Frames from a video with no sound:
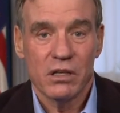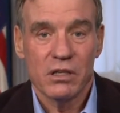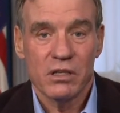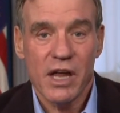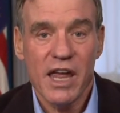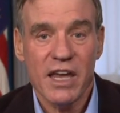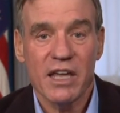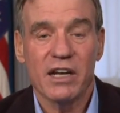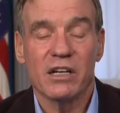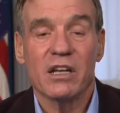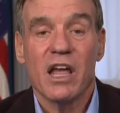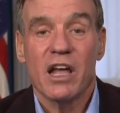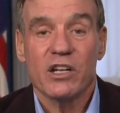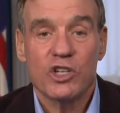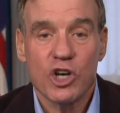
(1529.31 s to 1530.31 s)
taken and
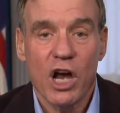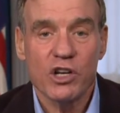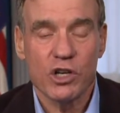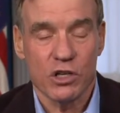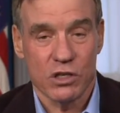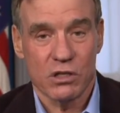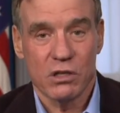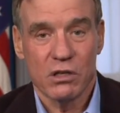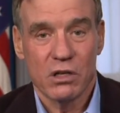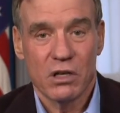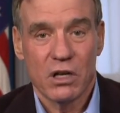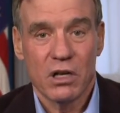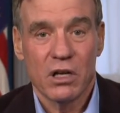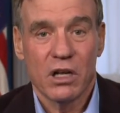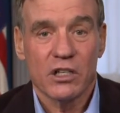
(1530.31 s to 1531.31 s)
judges
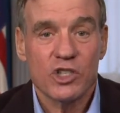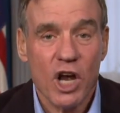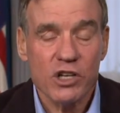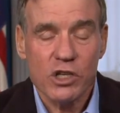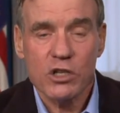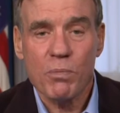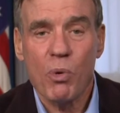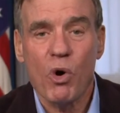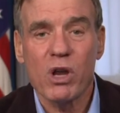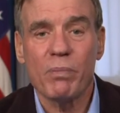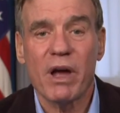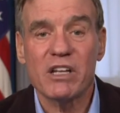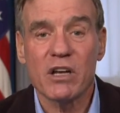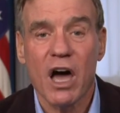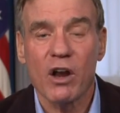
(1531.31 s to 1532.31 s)
judges appointed
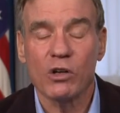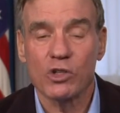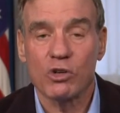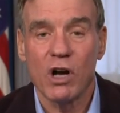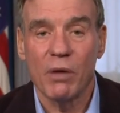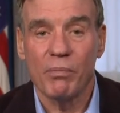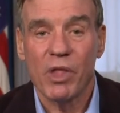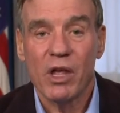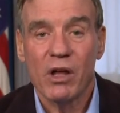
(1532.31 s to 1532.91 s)
by Donald Trump